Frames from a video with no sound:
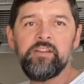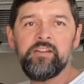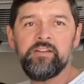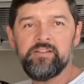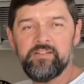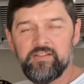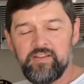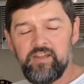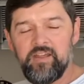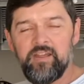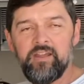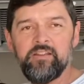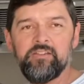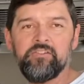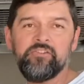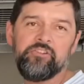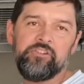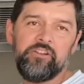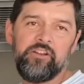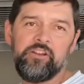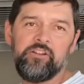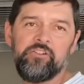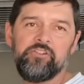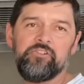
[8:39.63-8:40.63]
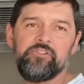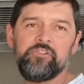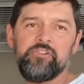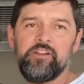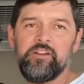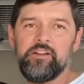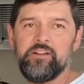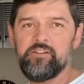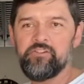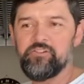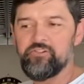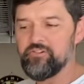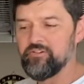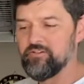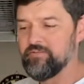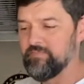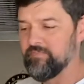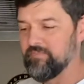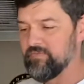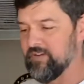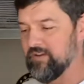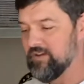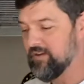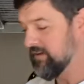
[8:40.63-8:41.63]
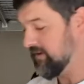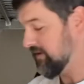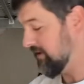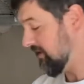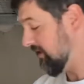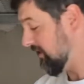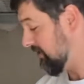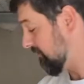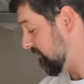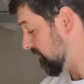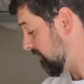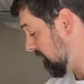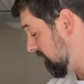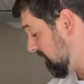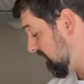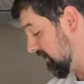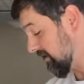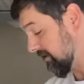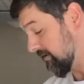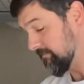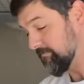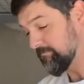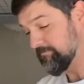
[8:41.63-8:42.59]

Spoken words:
10, 6, 6 from there.